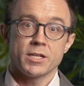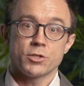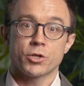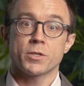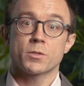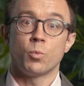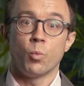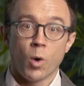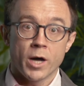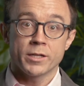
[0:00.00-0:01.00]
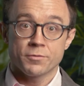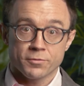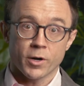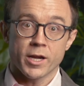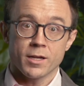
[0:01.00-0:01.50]
just one
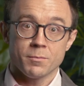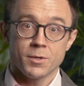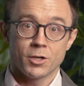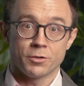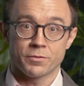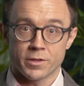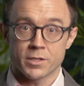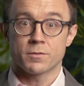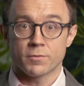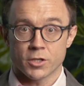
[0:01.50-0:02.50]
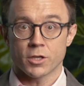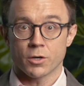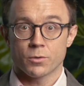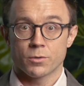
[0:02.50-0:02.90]
frame of this video.